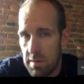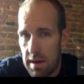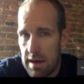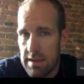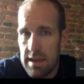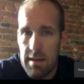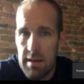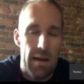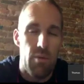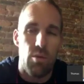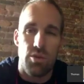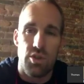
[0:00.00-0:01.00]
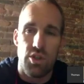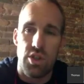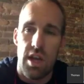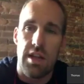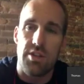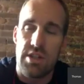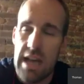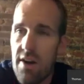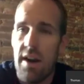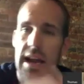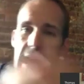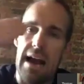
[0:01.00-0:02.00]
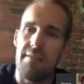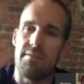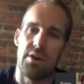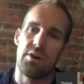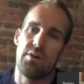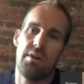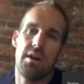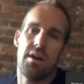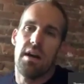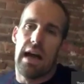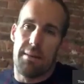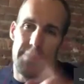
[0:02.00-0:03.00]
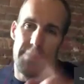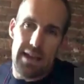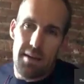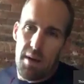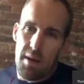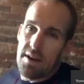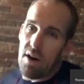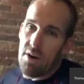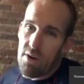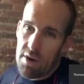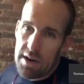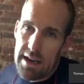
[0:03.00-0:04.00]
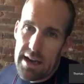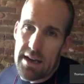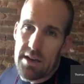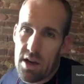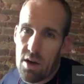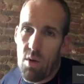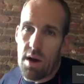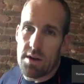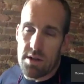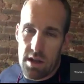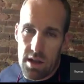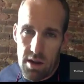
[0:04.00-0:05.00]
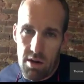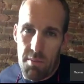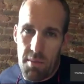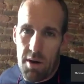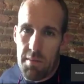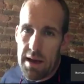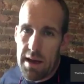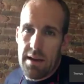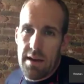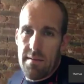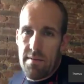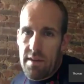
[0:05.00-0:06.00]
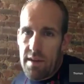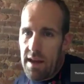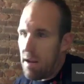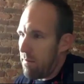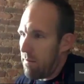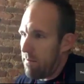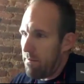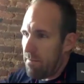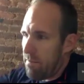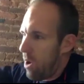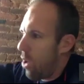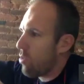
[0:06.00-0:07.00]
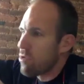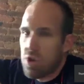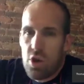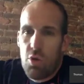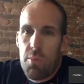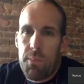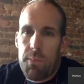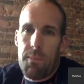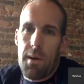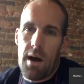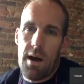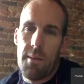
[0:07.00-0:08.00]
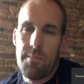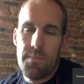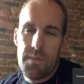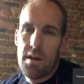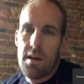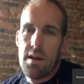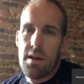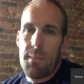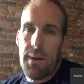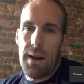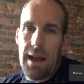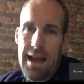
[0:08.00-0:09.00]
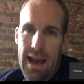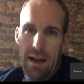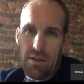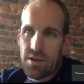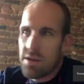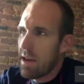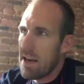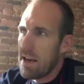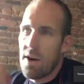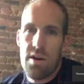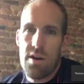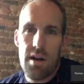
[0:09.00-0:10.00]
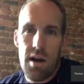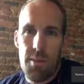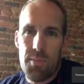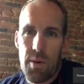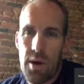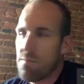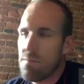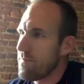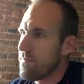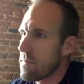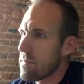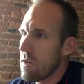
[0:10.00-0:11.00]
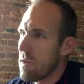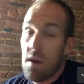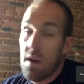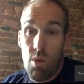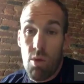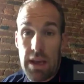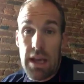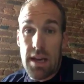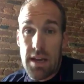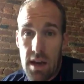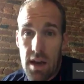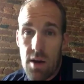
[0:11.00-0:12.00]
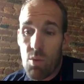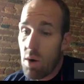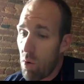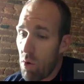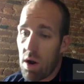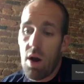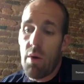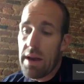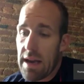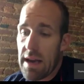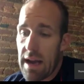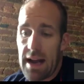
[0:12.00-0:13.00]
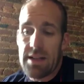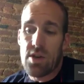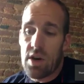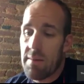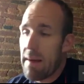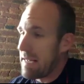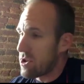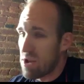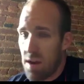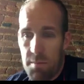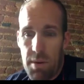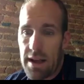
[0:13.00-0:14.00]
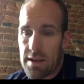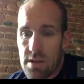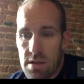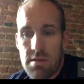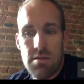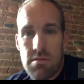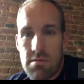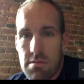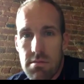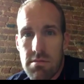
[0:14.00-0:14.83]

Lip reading: ice cream. Saturday afternoon, I'm taking my daughter on a date to go watch The Little Mermaid at a old school playhouse here up the road. When we get done, we will go eat ice cream at some place.